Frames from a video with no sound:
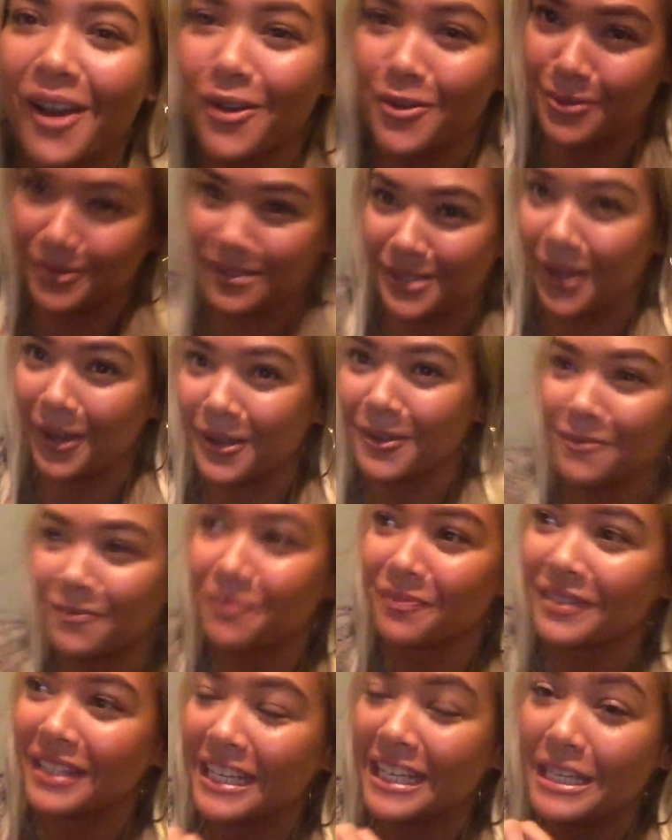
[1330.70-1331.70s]
also,
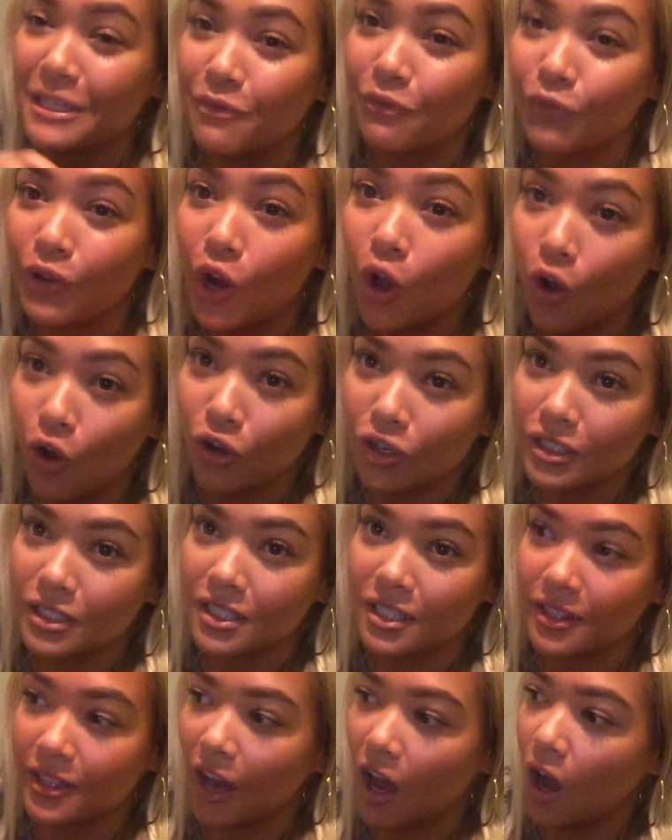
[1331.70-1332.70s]
he
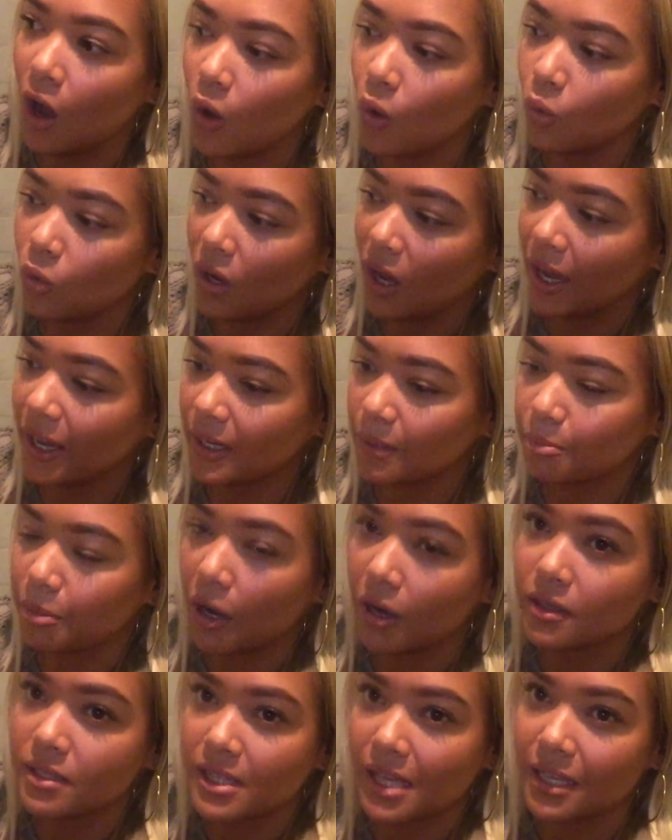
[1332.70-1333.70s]
vlogged the whole like
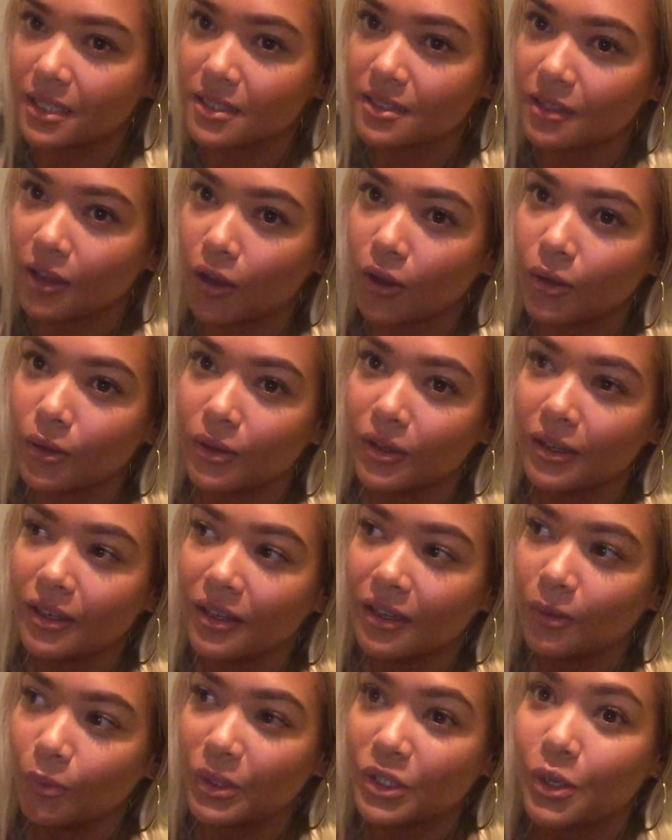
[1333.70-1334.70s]
process, so
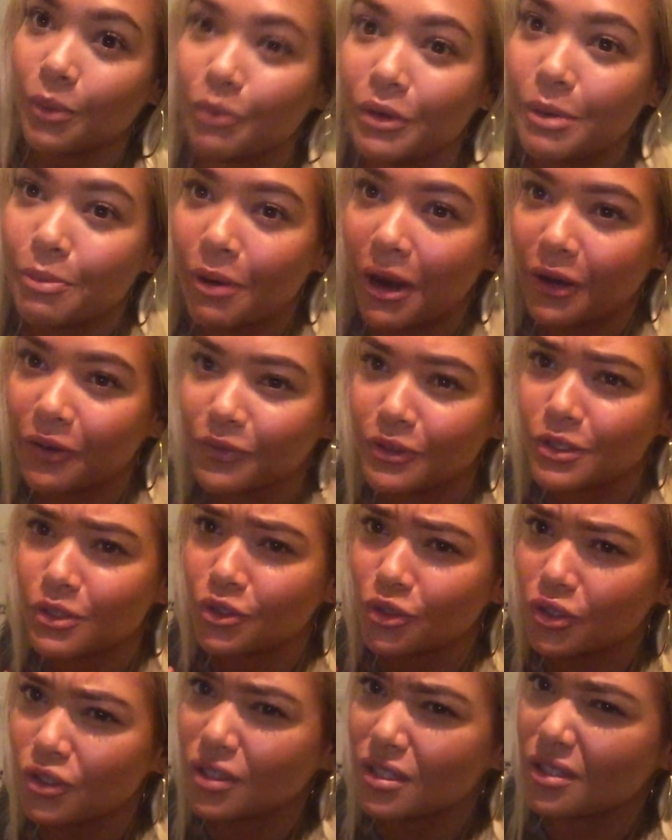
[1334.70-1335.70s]
which I'm really proud of because
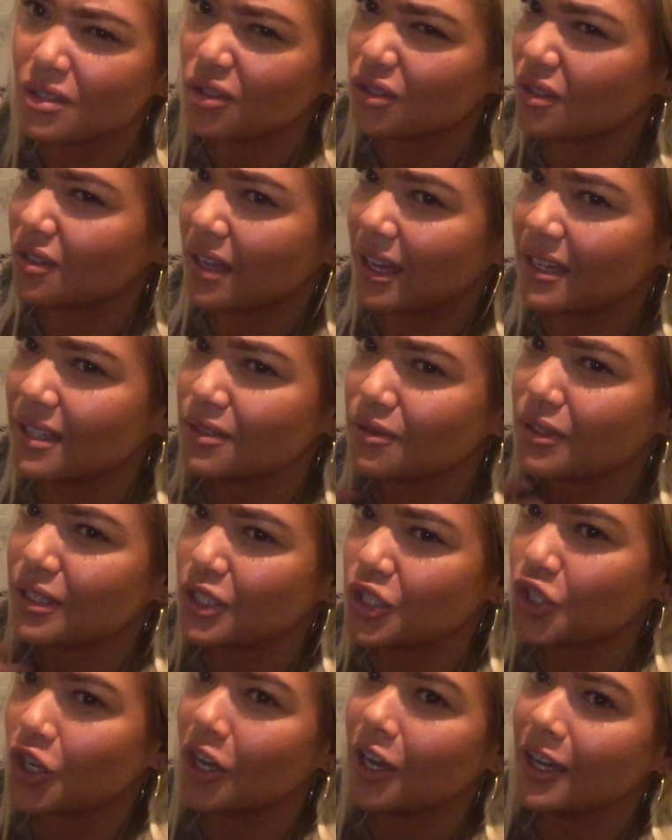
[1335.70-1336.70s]
Josh doesn't do that. He's
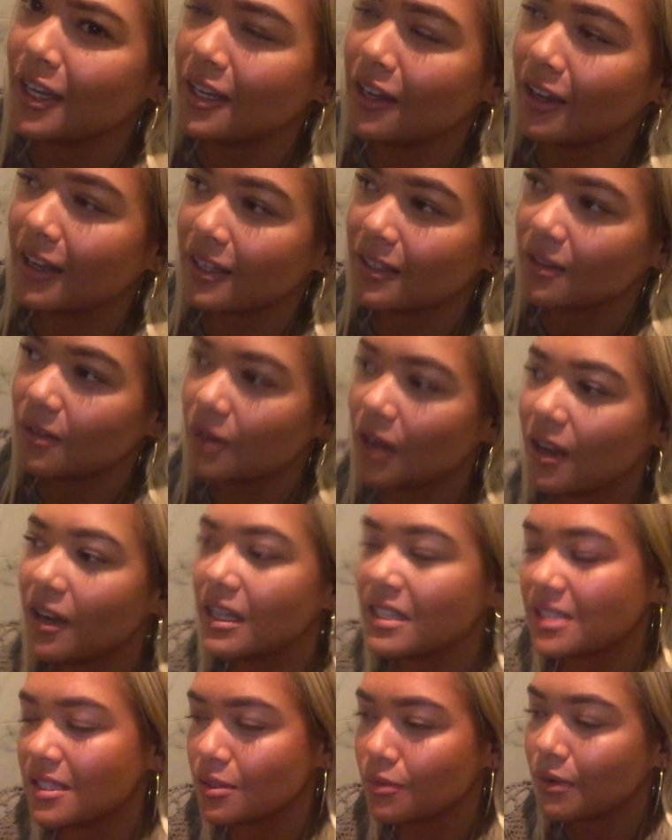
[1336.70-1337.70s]
really shy. Like,
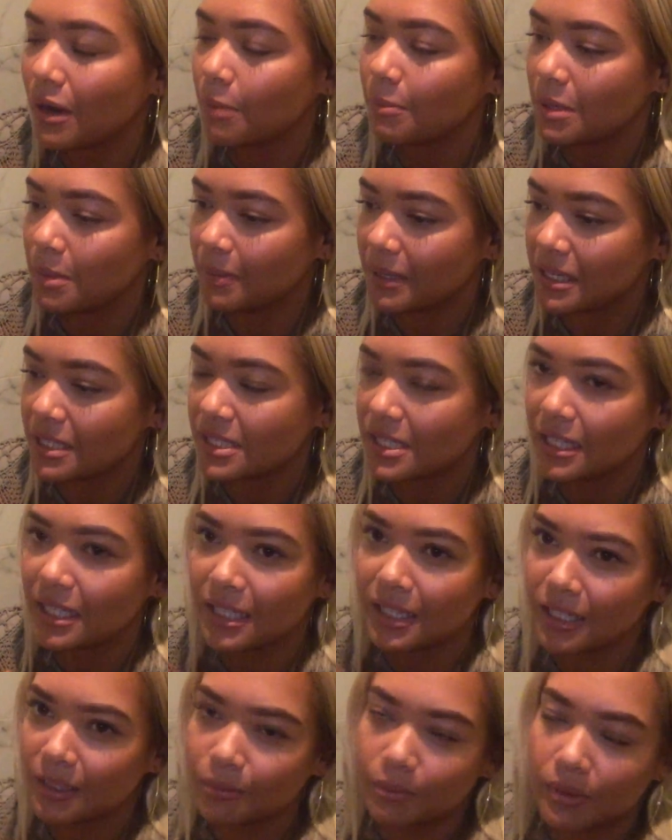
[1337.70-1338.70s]
unless he's around me being
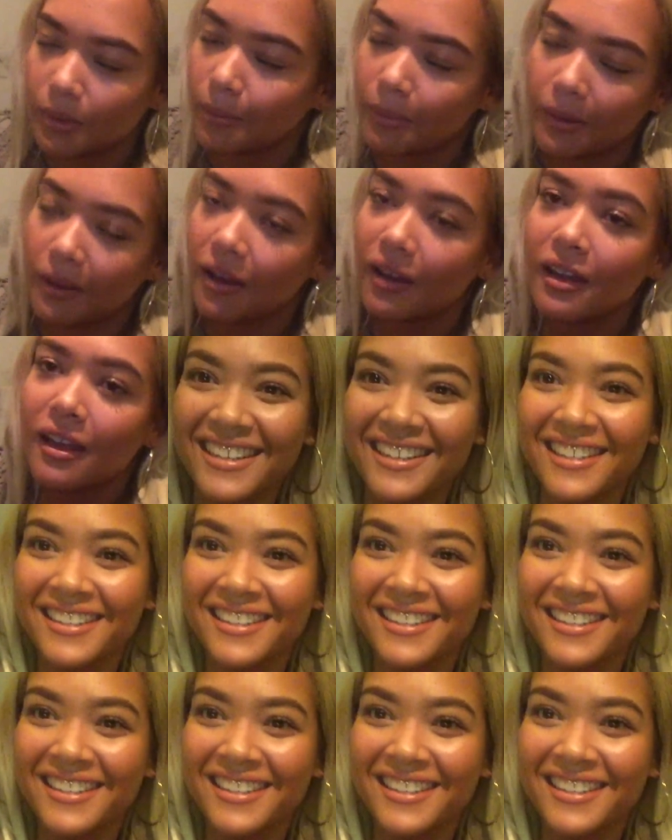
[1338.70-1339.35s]
silly, then blah, blah.